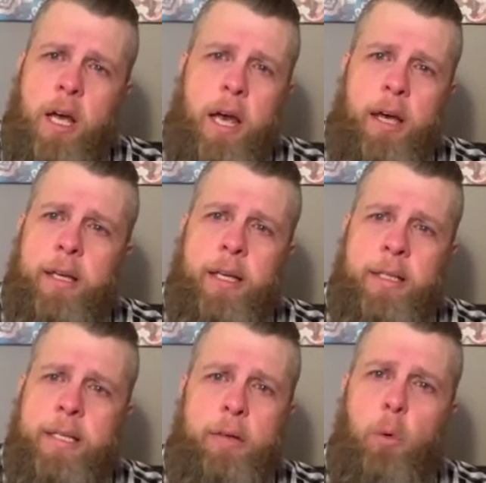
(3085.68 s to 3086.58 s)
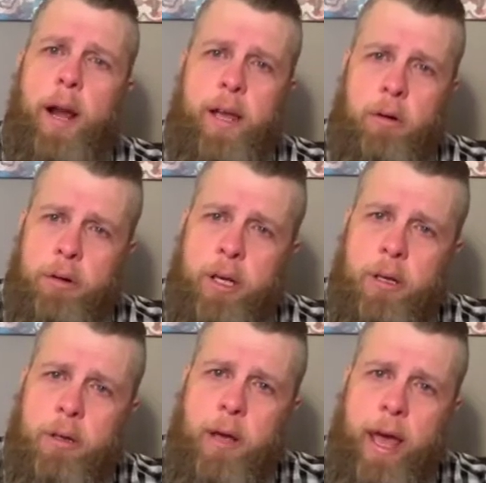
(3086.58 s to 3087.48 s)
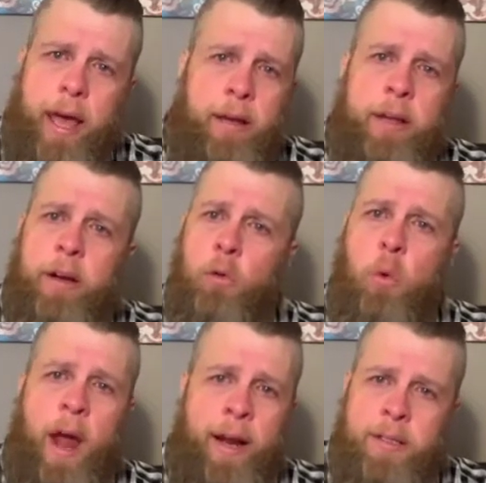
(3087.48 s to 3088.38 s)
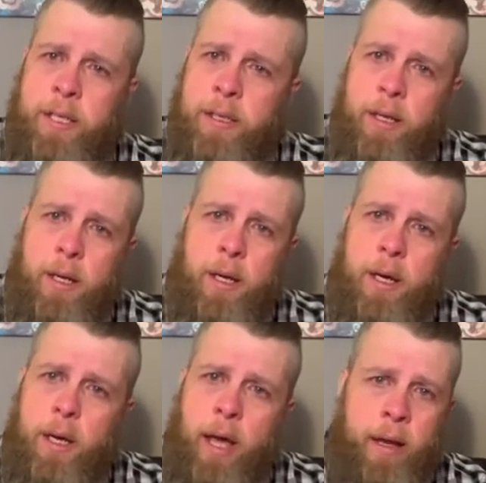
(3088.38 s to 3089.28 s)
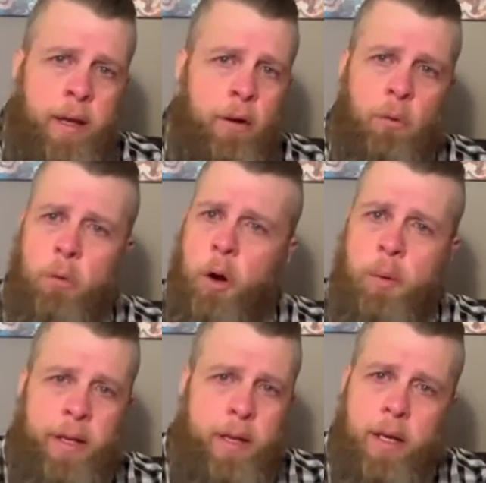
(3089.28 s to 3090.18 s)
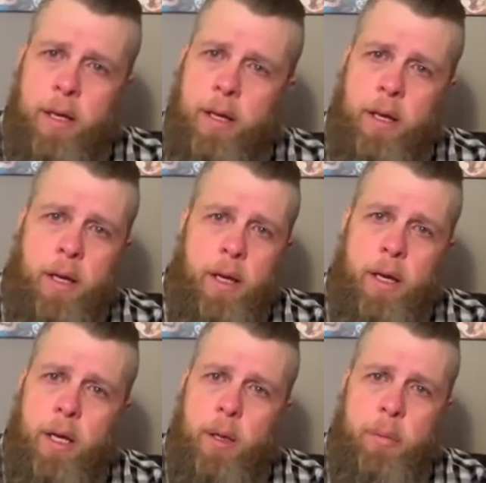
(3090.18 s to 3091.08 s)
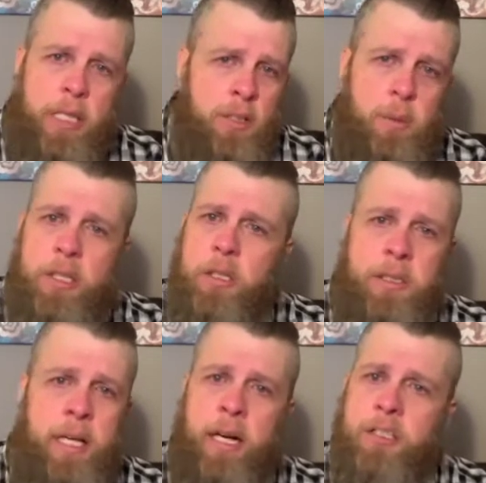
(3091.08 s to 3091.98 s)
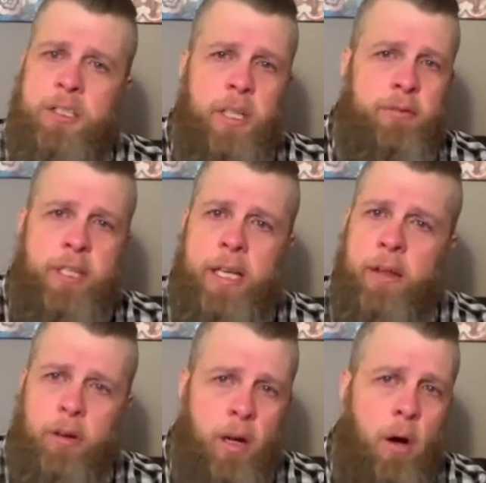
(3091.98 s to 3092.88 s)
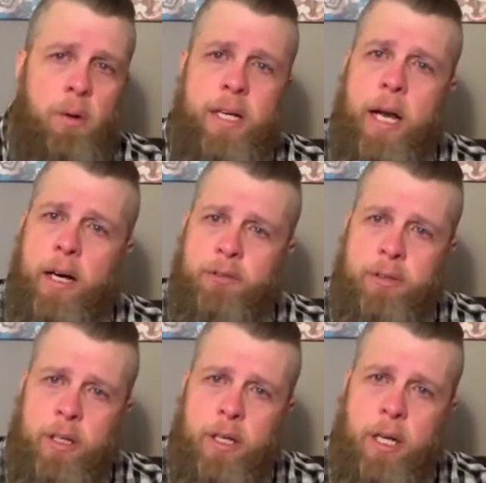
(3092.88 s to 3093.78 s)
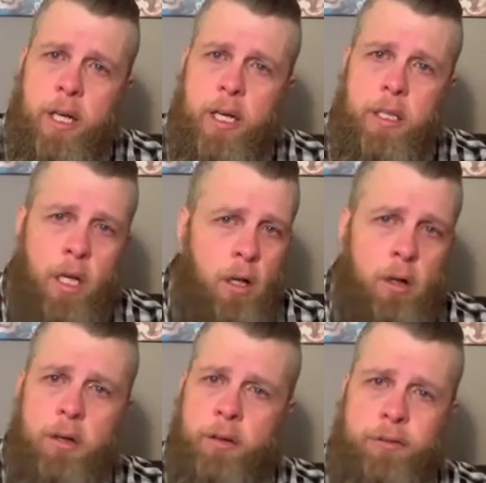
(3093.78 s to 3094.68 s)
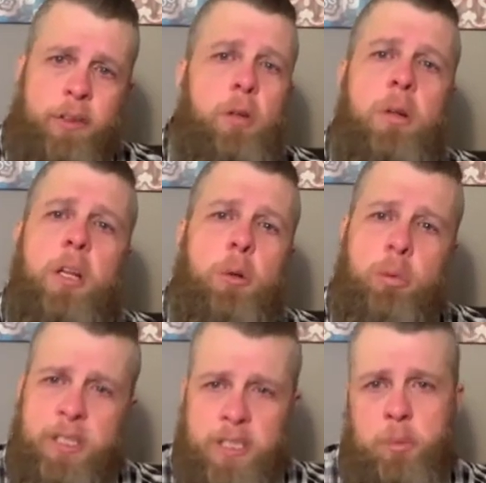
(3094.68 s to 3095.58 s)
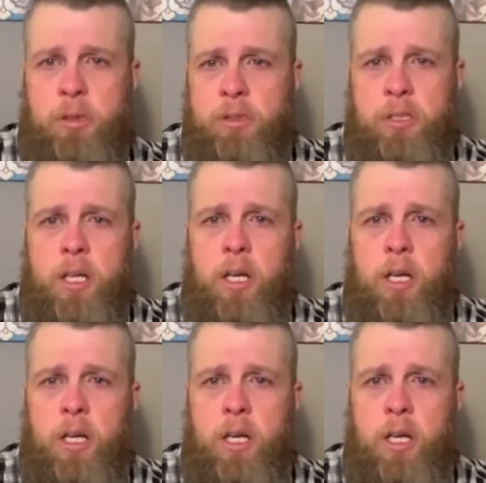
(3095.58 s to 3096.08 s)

and get derailed and get wrecked and get ruined because we couldn't get our stuff together long enough to learn a few little principles.